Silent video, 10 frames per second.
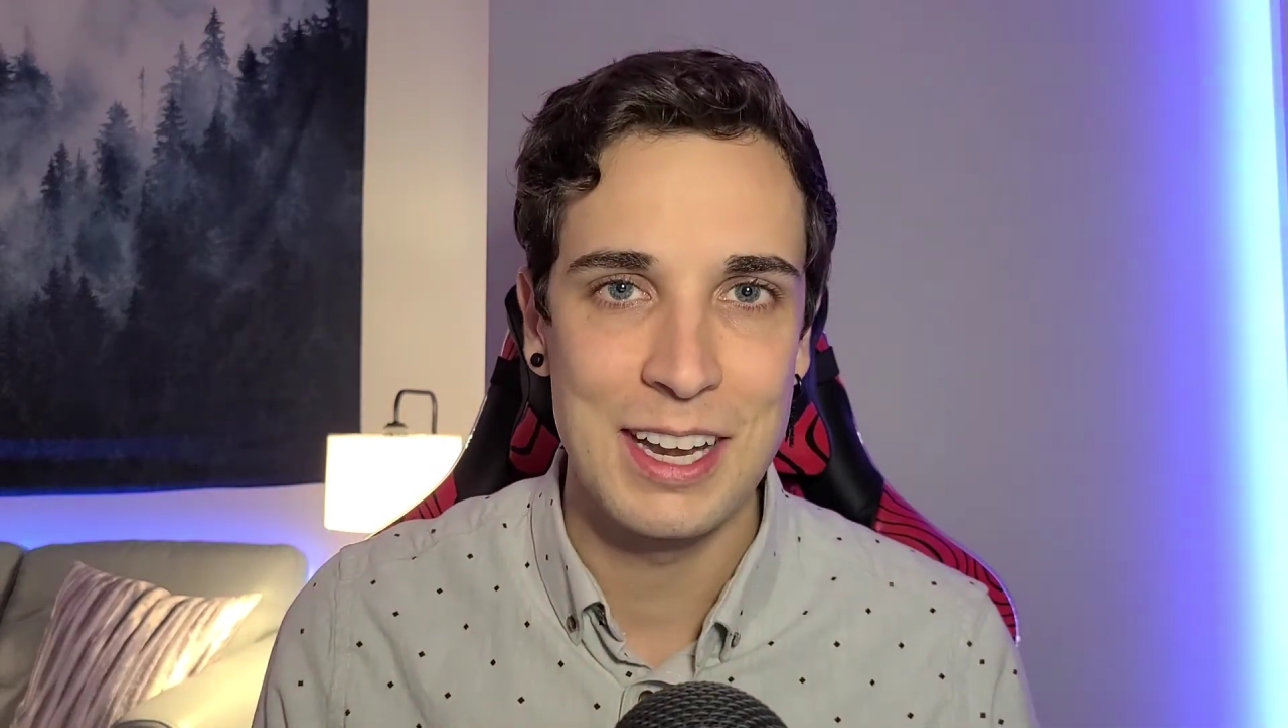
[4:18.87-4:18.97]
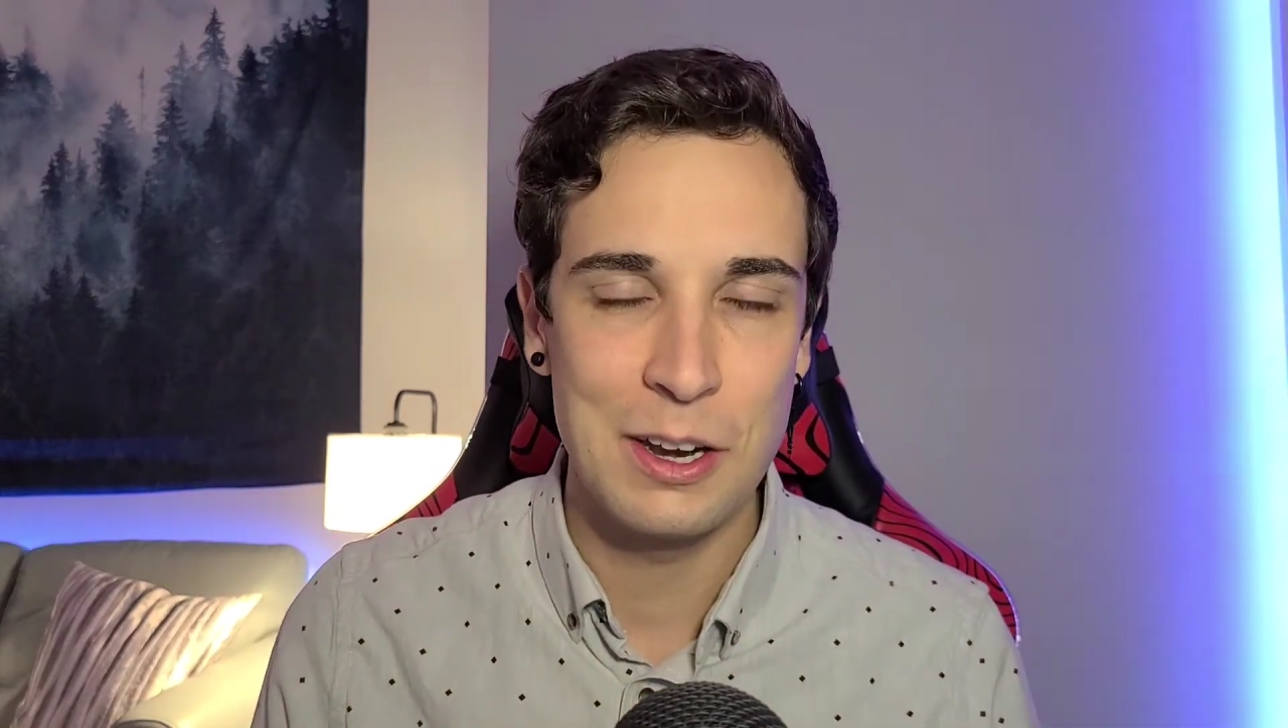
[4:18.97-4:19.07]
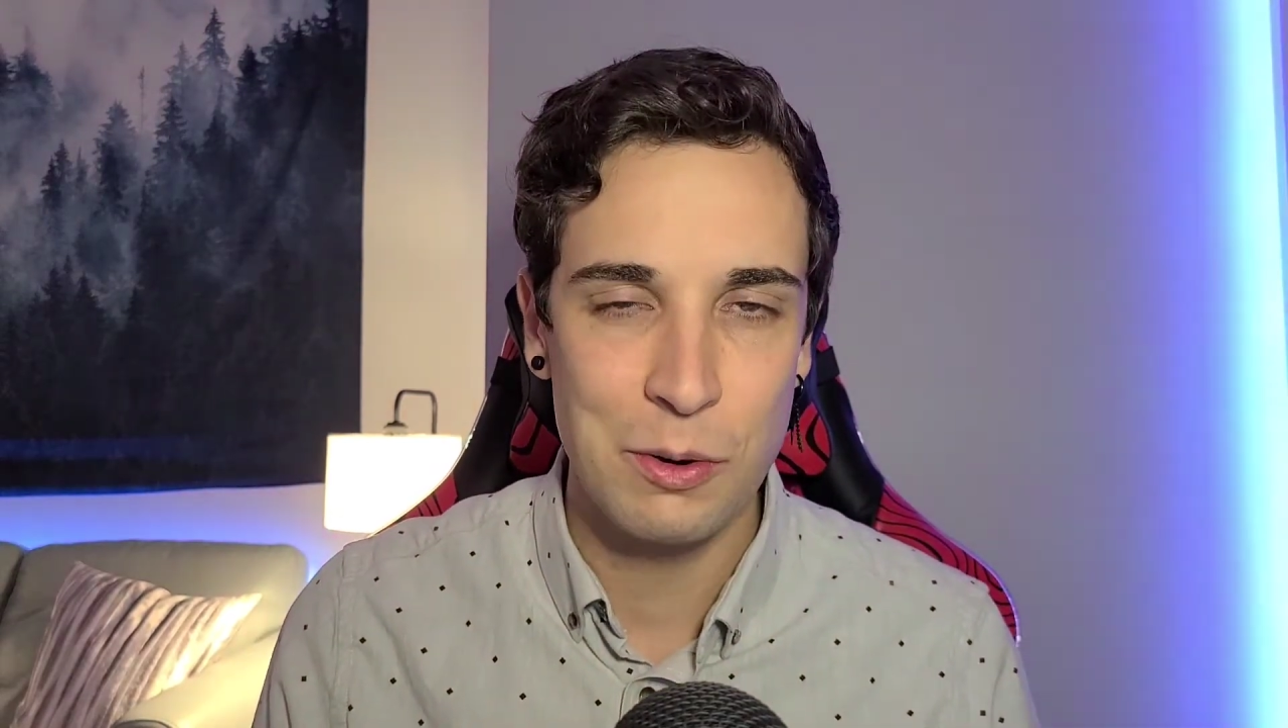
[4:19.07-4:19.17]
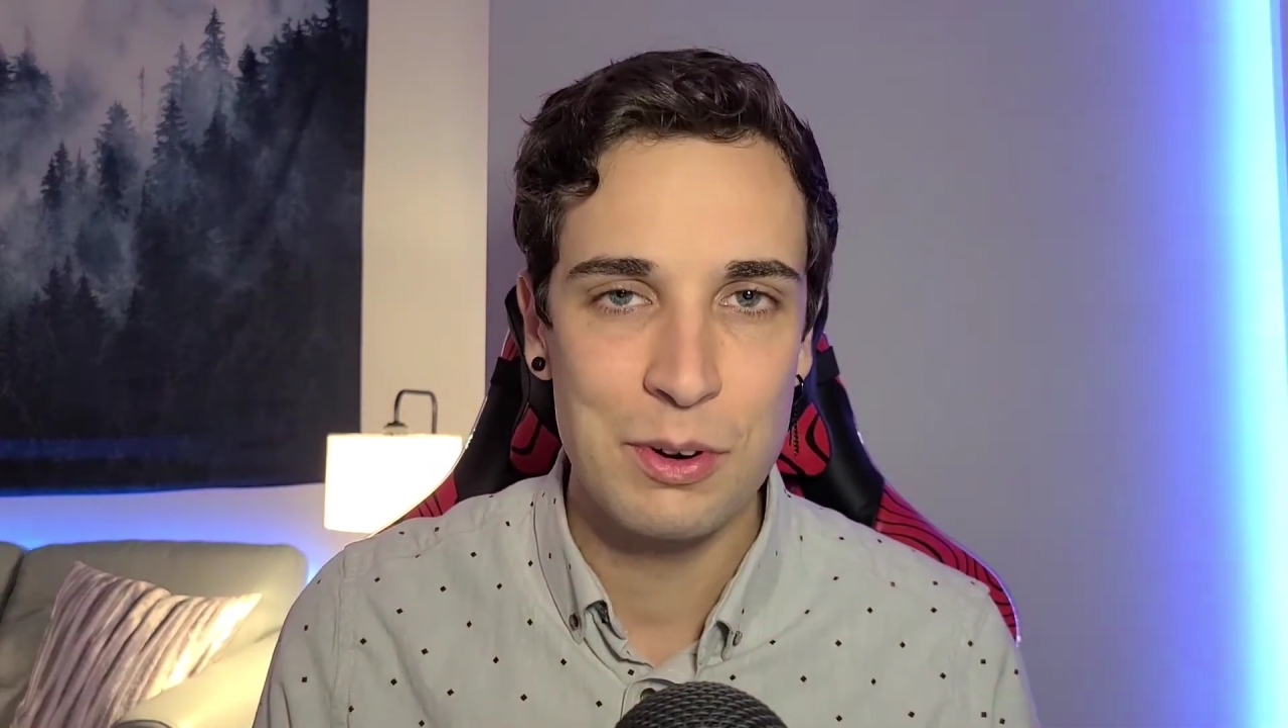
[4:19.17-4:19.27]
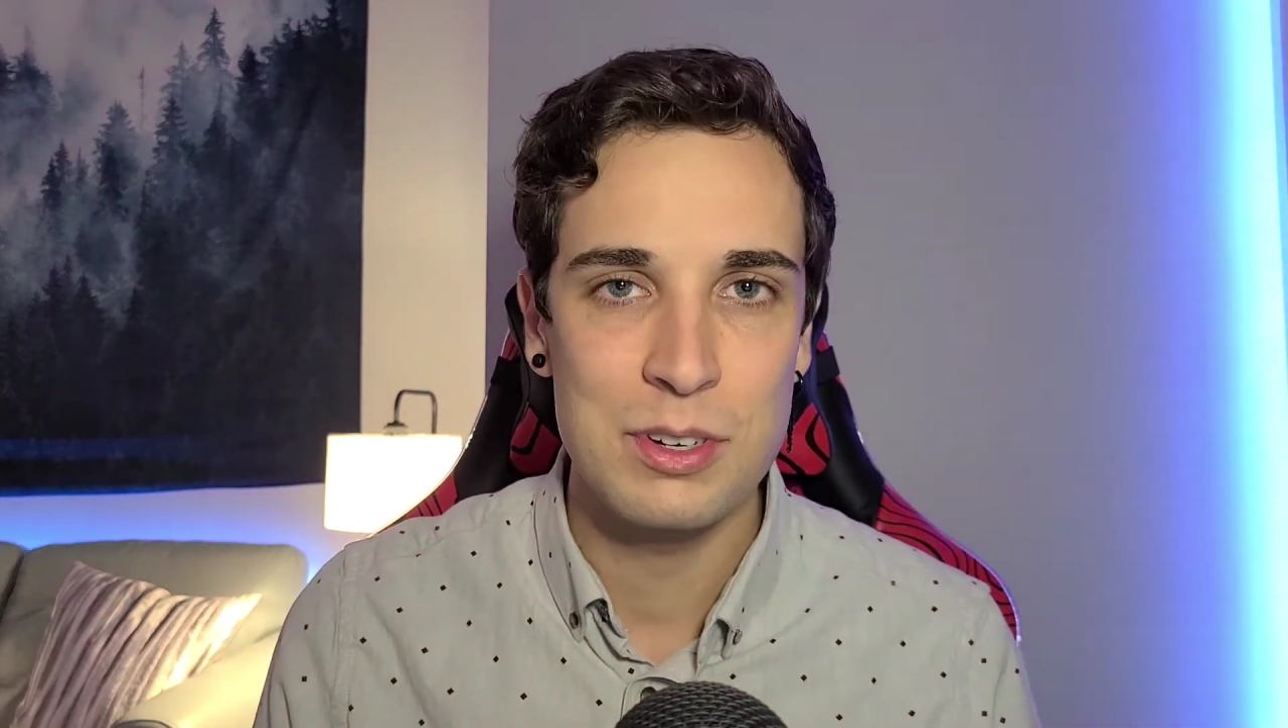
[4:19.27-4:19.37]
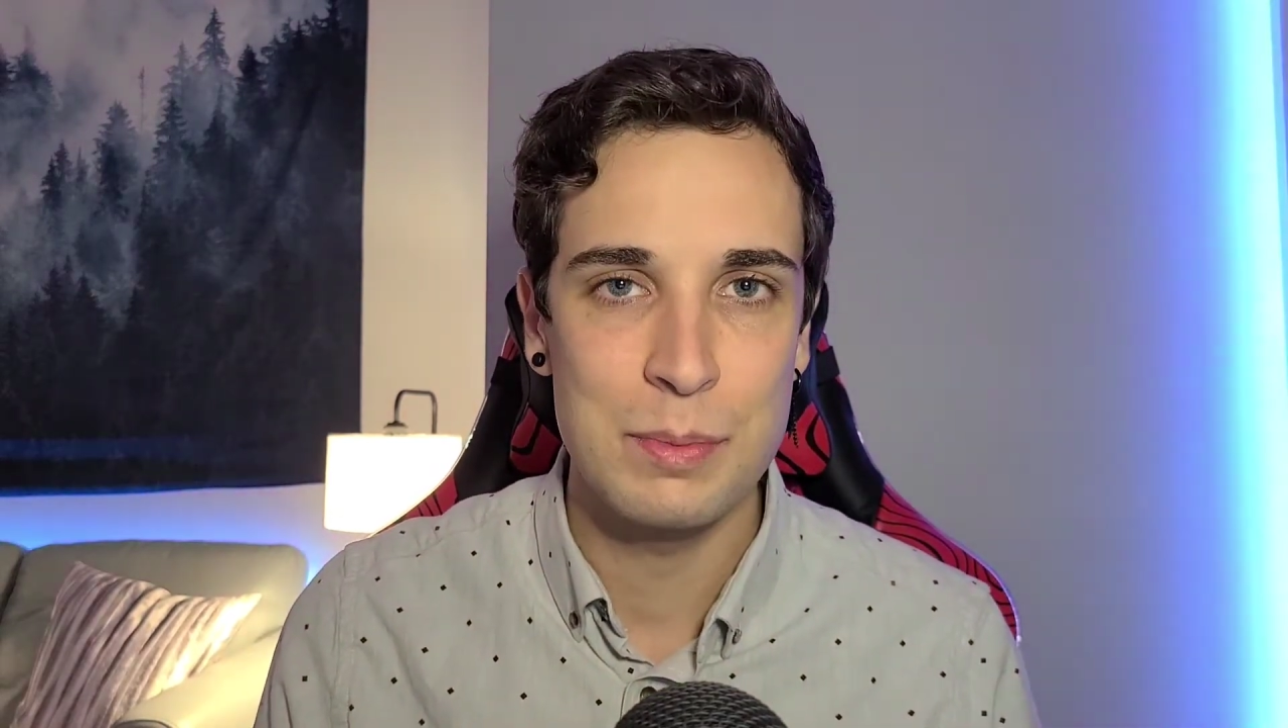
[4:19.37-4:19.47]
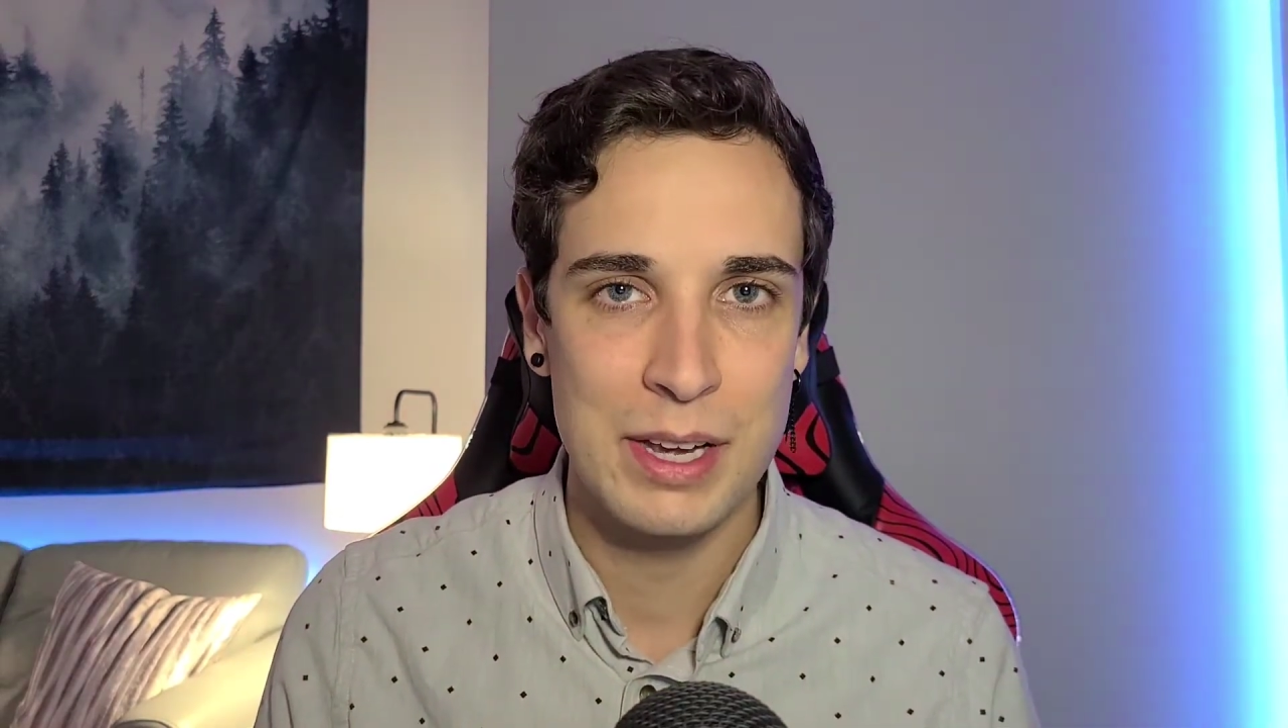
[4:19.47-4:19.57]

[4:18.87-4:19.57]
in order to